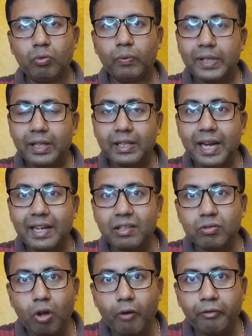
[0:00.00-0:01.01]
whether that
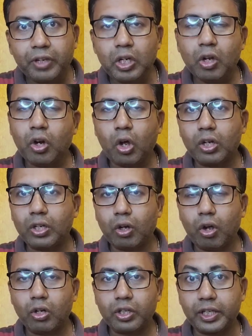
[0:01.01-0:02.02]
is off key or
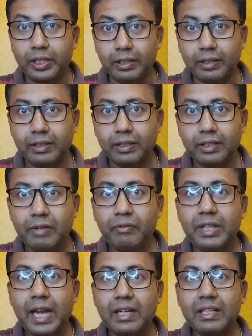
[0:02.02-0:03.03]
on key,
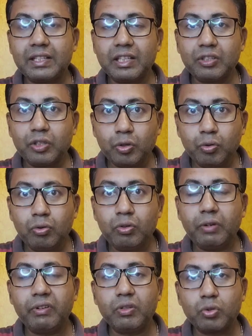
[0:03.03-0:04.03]
if that is in
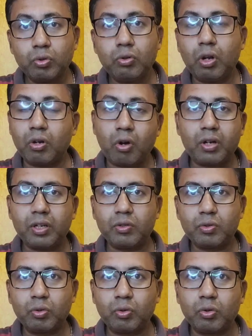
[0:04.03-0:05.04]
tune, in sur or not
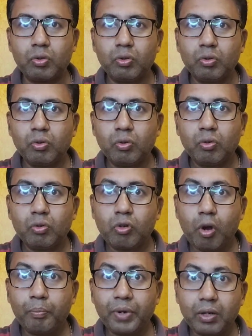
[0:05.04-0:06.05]
in sur,
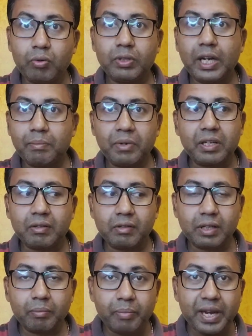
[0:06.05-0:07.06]
compared to that
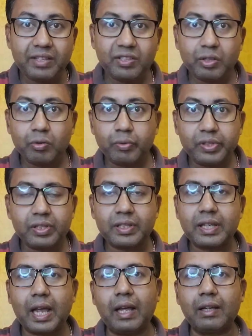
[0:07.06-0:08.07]
particular bass tune which is
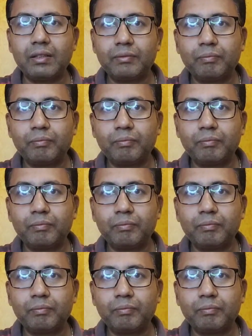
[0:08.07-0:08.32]
sa,